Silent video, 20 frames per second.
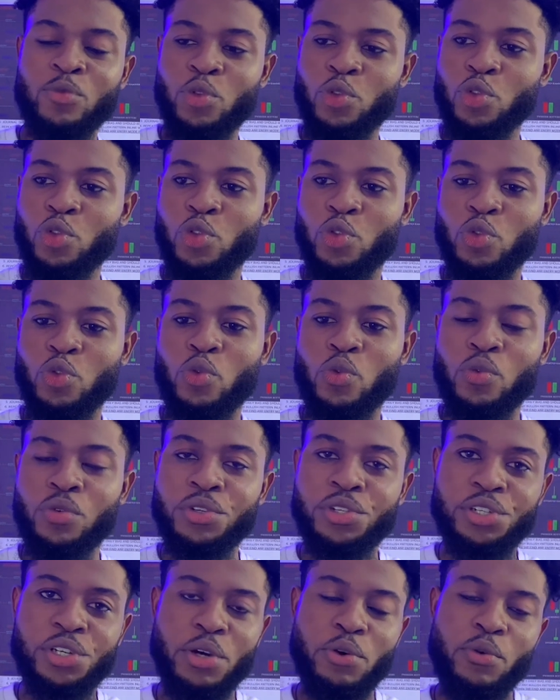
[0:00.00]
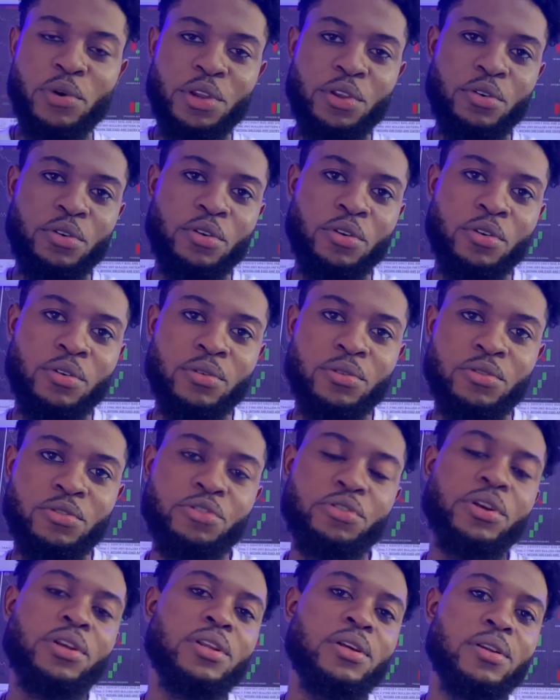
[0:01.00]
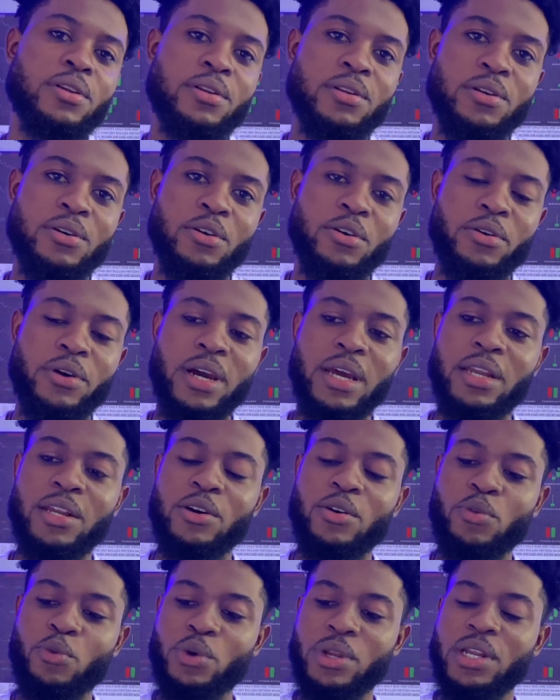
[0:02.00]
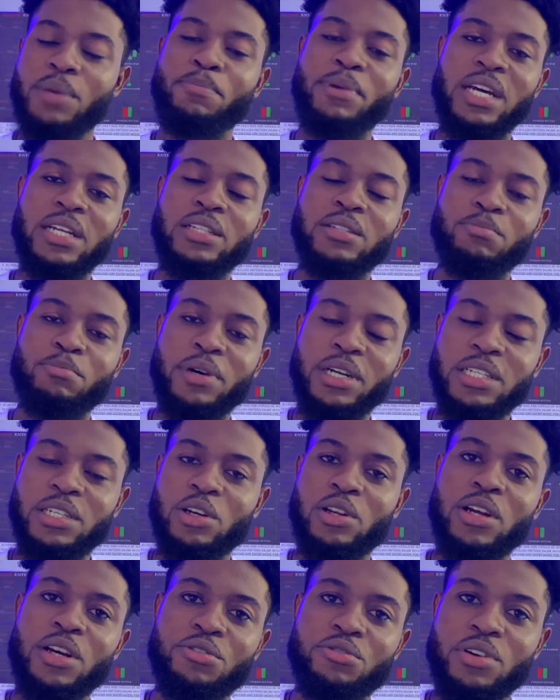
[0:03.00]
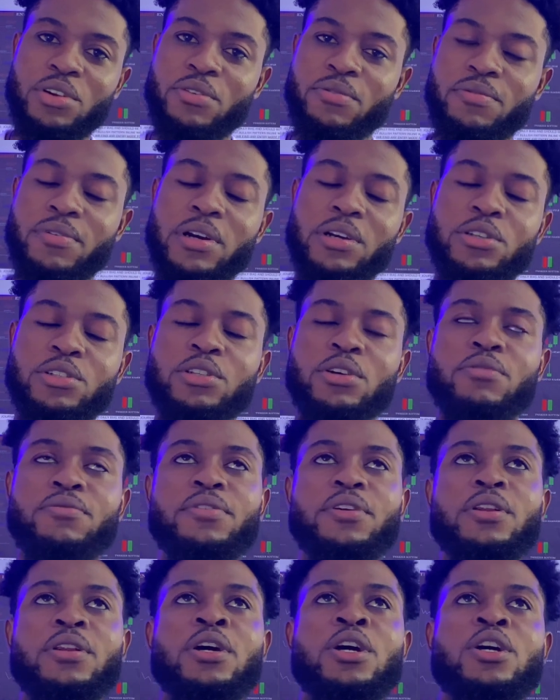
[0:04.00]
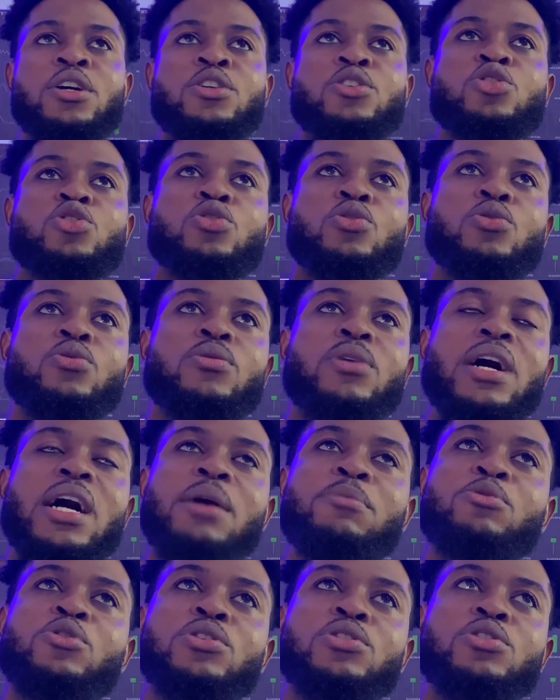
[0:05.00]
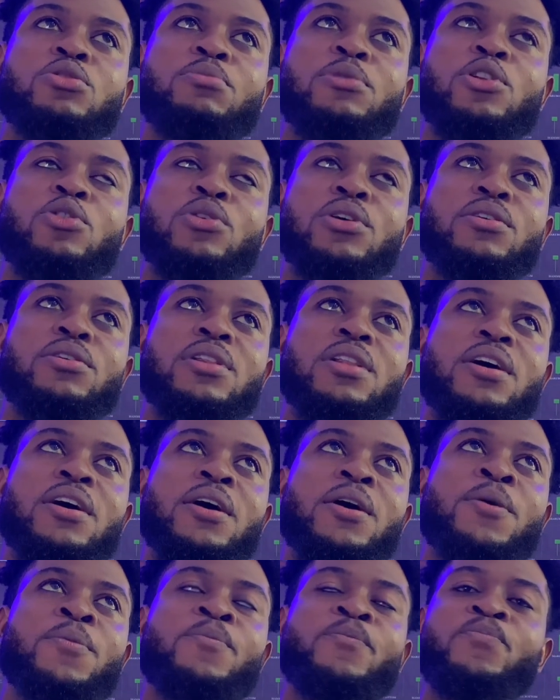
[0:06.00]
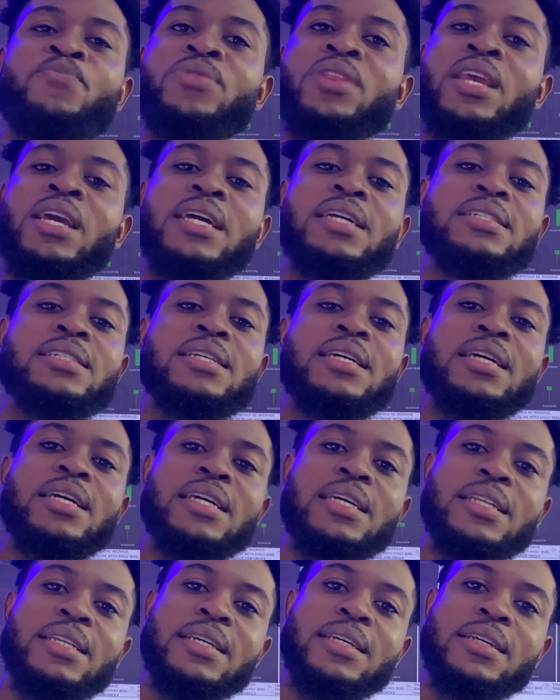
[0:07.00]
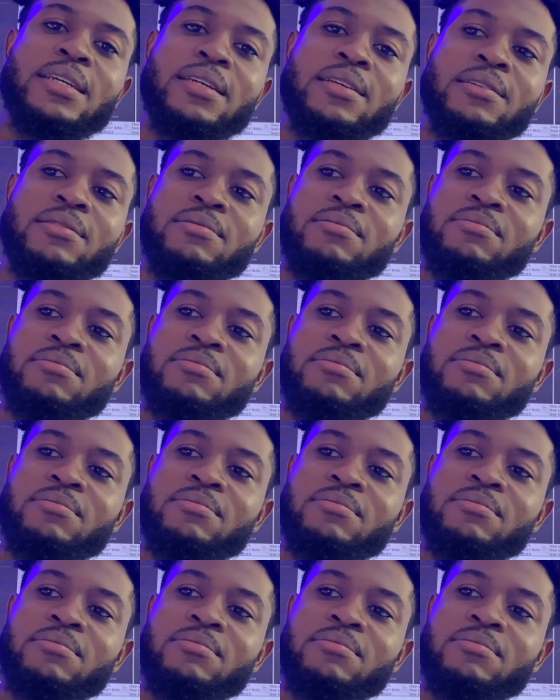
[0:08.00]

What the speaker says: do shit with your trading. All right, with the particular trade you find yourself in. So I'm going to be looking at, is there any